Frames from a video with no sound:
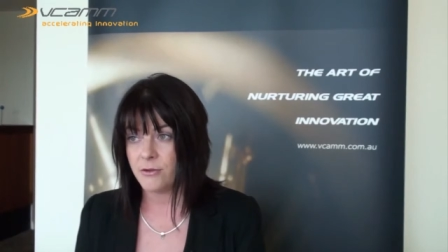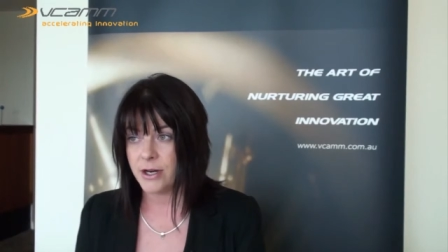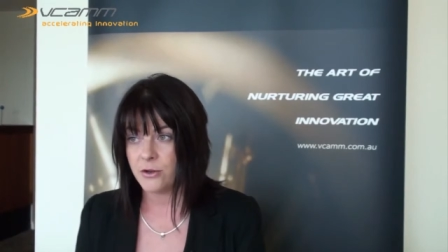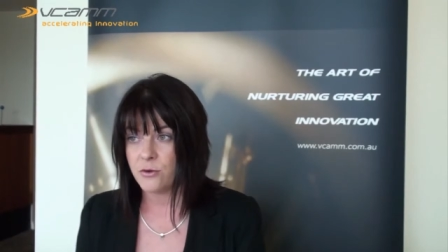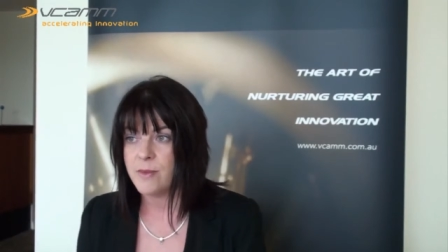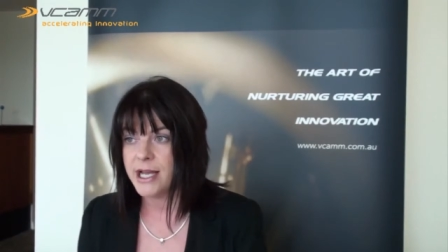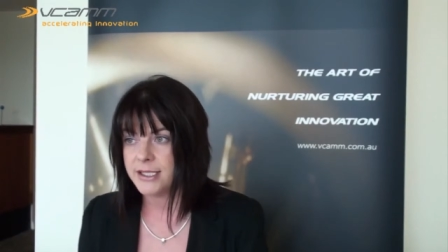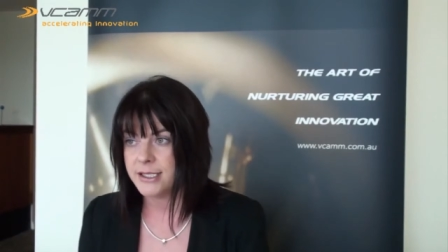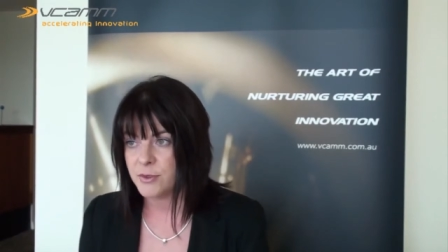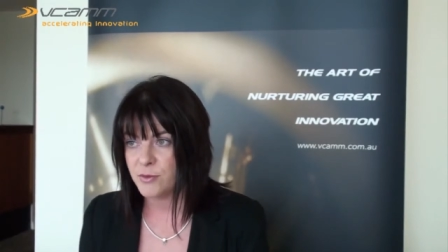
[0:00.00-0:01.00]
theoretical
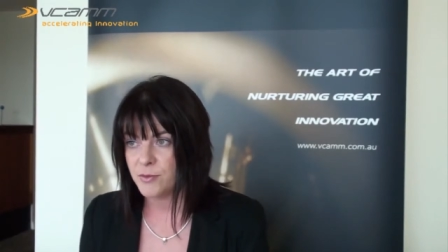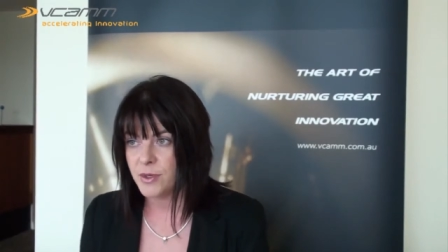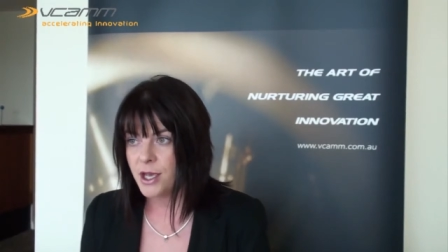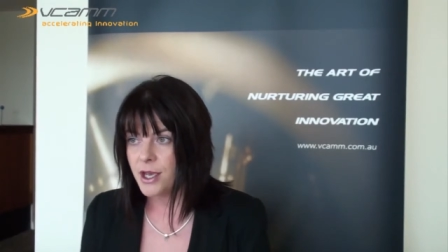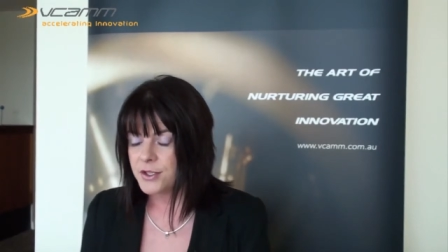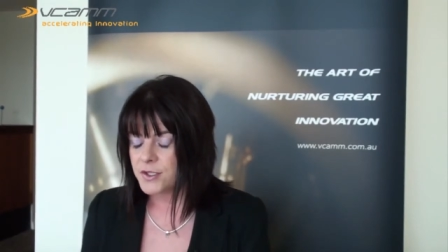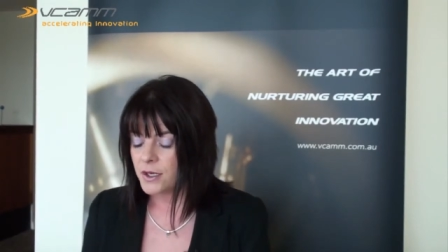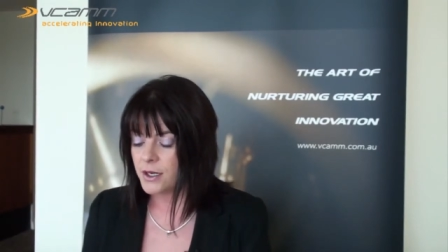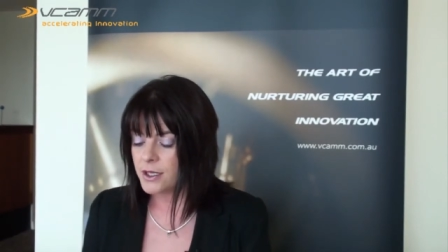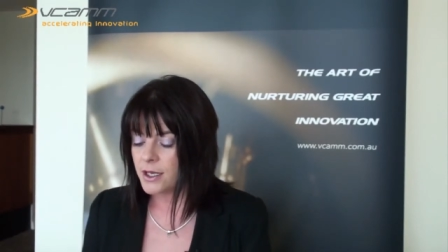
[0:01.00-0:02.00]
maximum.
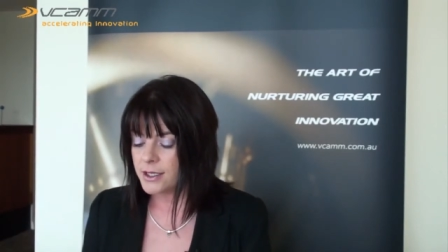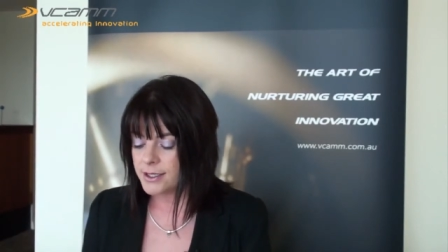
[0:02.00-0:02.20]
So